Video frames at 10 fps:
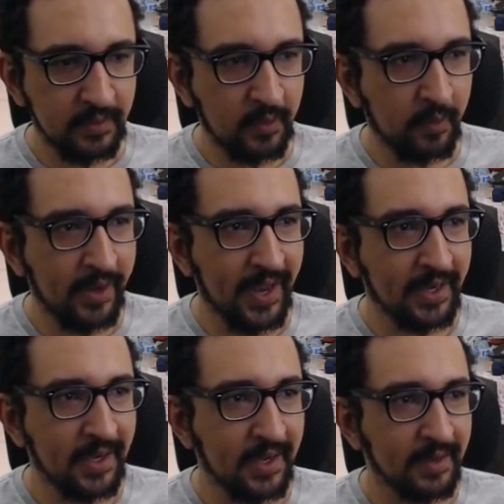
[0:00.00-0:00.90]
create
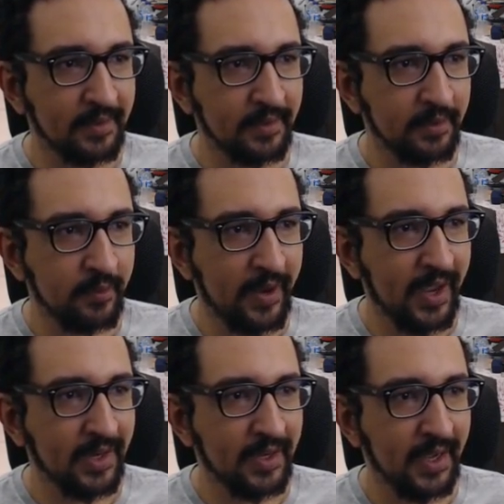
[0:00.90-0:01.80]

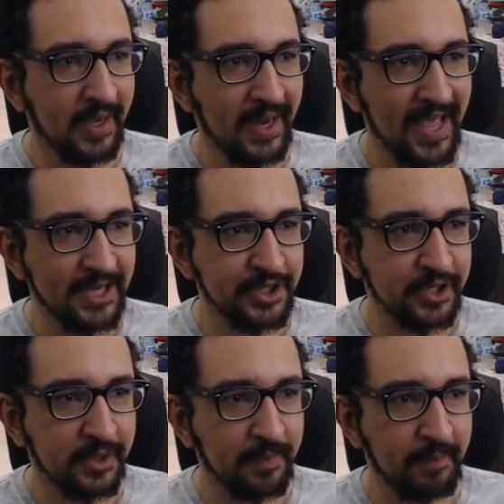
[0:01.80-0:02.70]
an
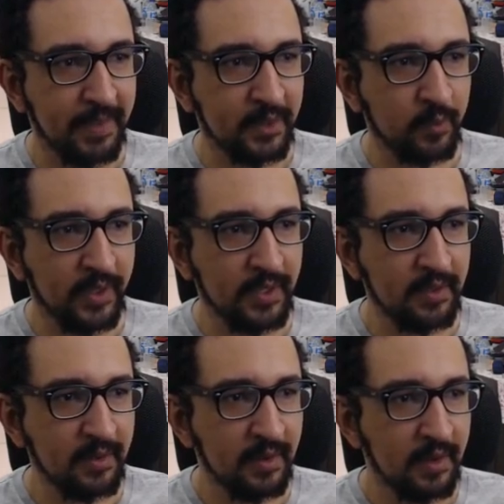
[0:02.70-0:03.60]
edge between